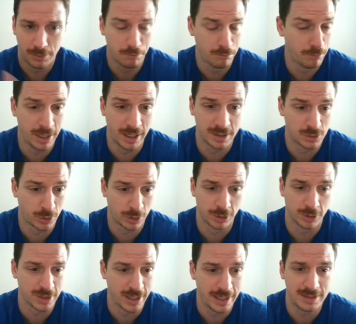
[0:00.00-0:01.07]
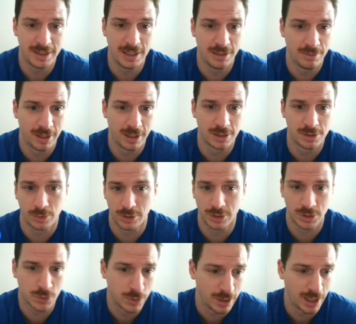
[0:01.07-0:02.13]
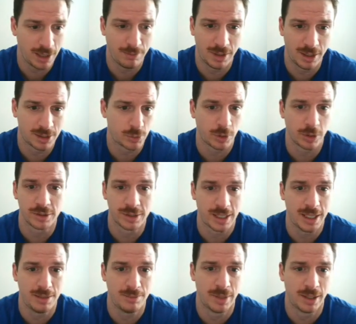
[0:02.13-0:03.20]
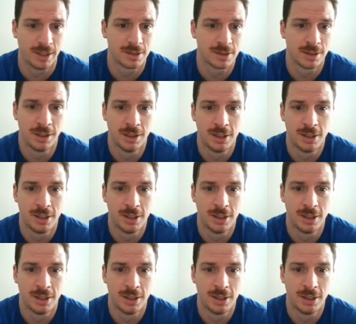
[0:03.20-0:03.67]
minutes, whether it's 18 minutes, whether it's 28 minutes, whether it's 8 minutes.